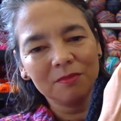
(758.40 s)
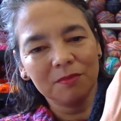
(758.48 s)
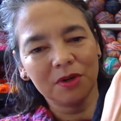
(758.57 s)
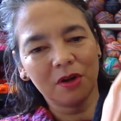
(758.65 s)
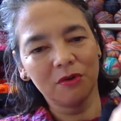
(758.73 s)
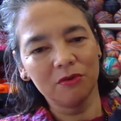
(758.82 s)

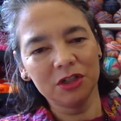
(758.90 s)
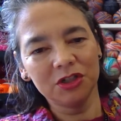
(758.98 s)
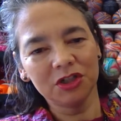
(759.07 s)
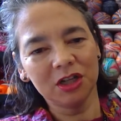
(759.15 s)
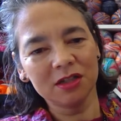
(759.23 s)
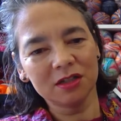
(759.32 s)
but only
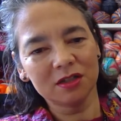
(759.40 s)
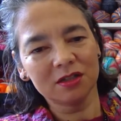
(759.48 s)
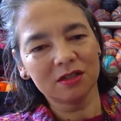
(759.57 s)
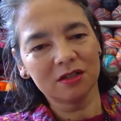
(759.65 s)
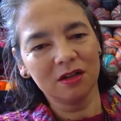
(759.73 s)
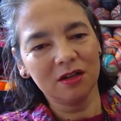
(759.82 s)

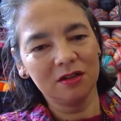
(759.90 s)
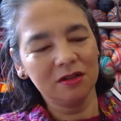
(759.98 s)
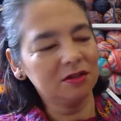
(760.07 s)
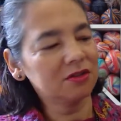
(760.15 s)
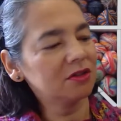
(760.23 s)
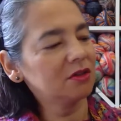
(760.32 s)
just.
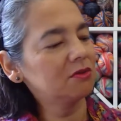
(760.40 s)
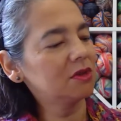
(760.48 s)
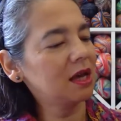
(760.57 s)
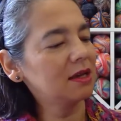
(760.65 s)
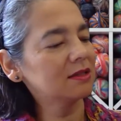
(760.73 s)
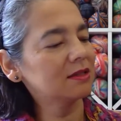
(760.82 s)
So
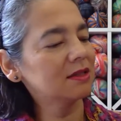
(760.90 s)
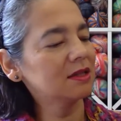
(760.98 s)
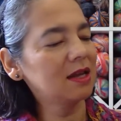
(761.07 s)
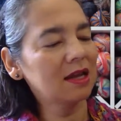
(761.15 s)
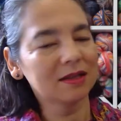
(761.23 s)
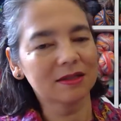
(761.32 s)
that's the
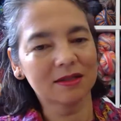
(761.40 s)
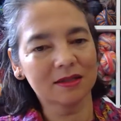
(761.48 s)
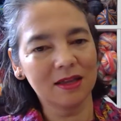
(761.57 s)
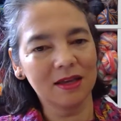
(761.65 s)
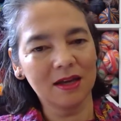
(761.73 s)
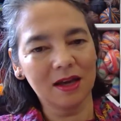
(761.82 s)
next
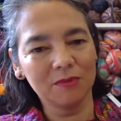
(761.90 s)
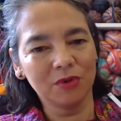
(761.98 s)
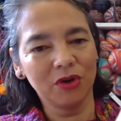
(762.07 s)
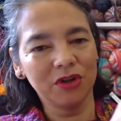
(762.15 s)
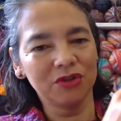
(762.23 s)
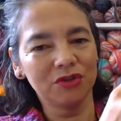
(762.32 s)
thing I'm
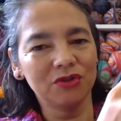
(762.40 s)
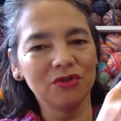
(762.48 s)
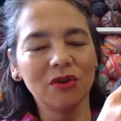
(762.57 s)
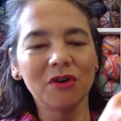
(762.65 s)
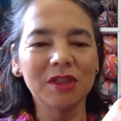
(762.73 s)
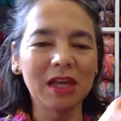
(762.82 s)
going to do
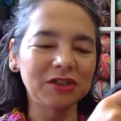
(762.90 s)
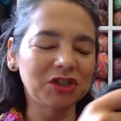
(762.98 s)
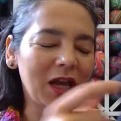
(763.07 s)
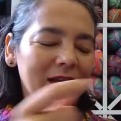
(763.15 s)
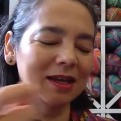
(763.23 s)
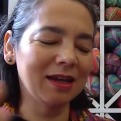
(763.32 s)
on that
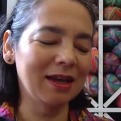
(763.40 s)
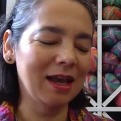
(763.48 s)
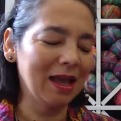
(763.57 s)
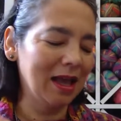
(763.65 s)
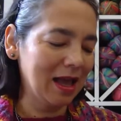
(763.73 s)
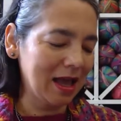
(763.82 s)
jacket.
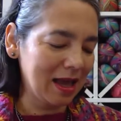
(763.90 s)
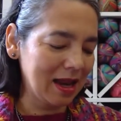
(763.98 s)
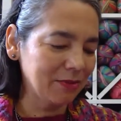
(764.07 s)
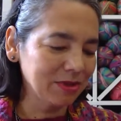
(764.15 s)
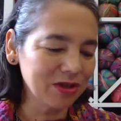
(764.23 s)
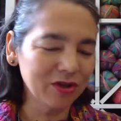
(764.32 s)
And I
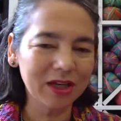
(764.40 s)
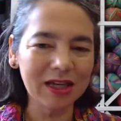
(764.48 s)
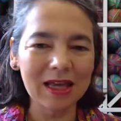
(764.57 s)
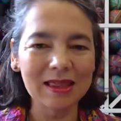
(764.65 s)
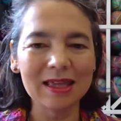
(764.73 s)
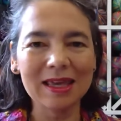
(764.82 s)
was looking
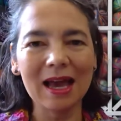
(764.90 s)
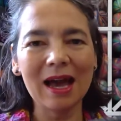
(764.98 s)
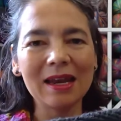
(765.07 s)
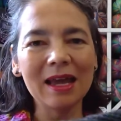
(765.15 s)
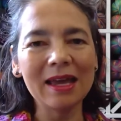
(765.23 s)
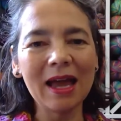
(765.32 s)
at the
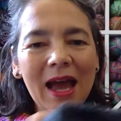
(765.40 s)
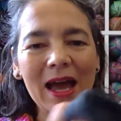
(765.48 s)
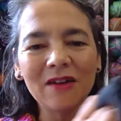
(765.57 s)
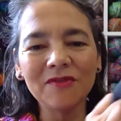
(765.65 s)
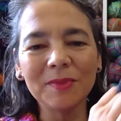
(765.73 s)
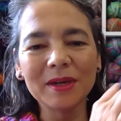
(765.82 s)
yarn I
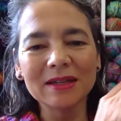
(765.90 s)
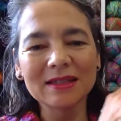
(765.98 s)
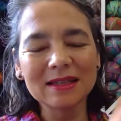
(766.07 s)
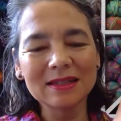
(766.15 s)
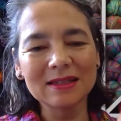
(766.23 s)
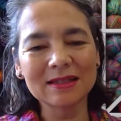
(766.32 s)
have, because
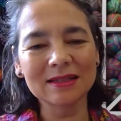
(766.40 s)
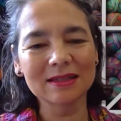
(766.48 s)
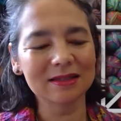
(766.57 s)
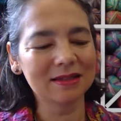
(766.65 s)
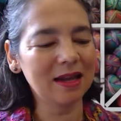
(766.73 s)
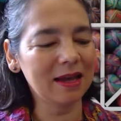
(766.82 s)
this
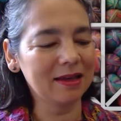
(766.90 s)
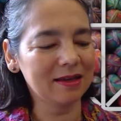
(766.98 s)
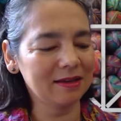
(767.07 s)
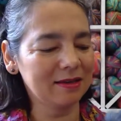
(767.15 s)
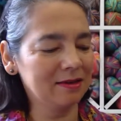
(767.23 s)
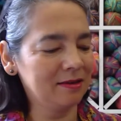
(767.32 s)
is like
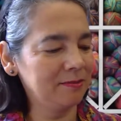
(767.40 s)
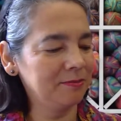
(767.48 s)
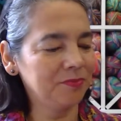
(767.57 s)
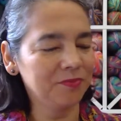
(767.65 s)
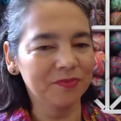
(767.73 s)
a